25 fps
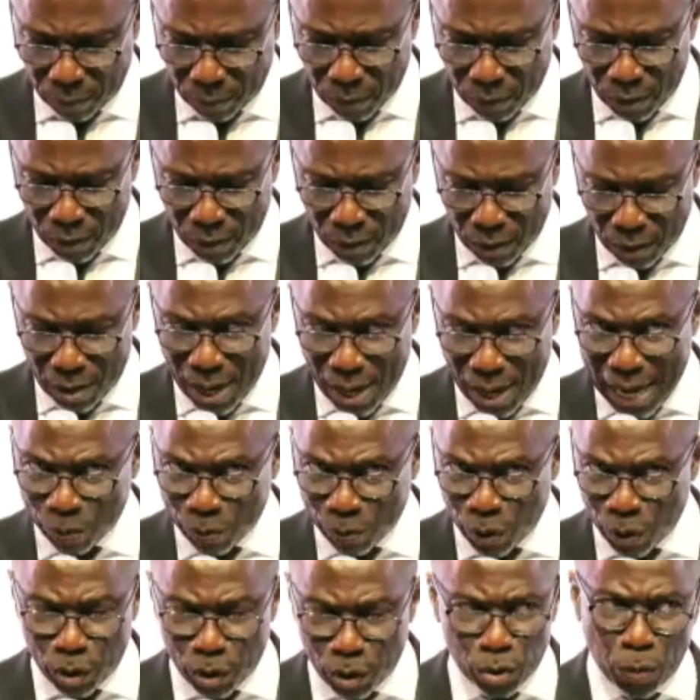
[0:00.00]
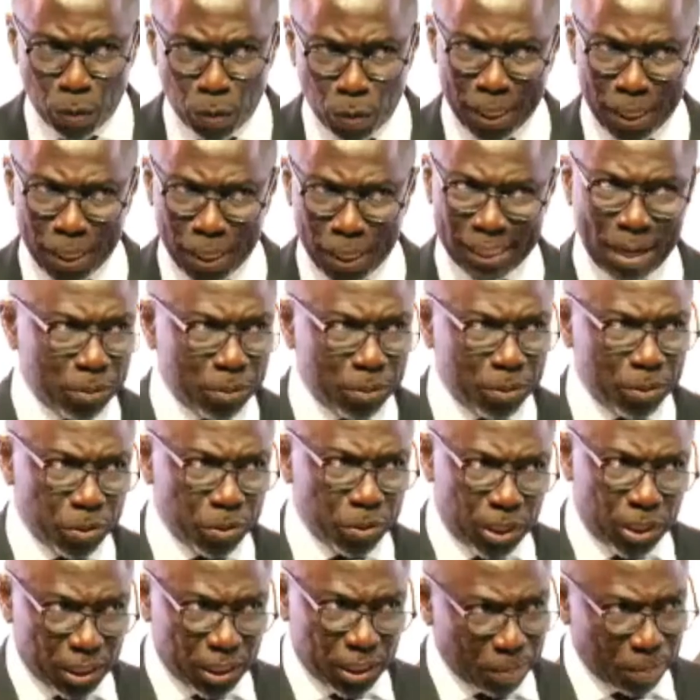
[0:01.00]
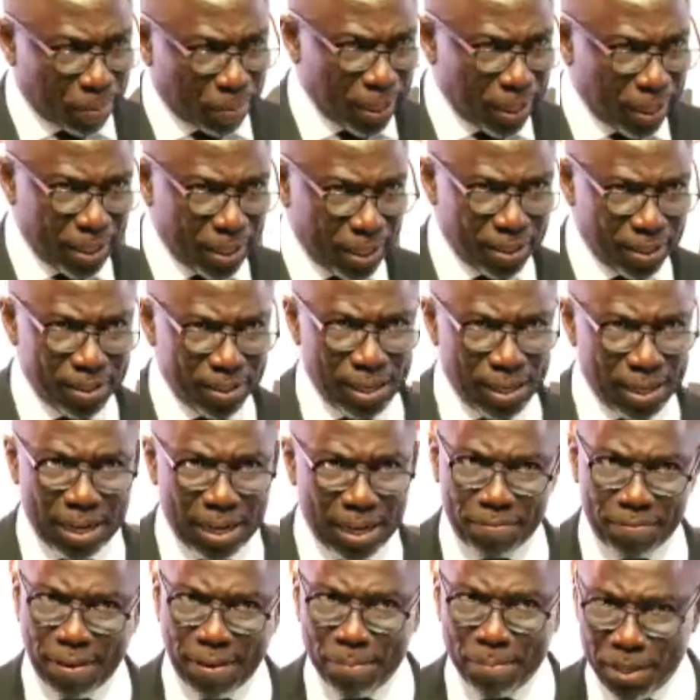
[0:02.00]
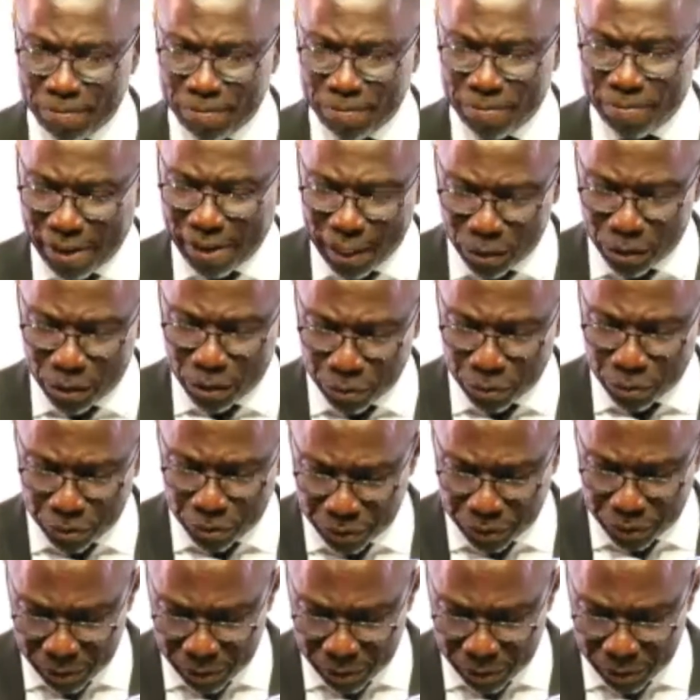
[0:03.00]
And we all know what has happened to discipline and family values.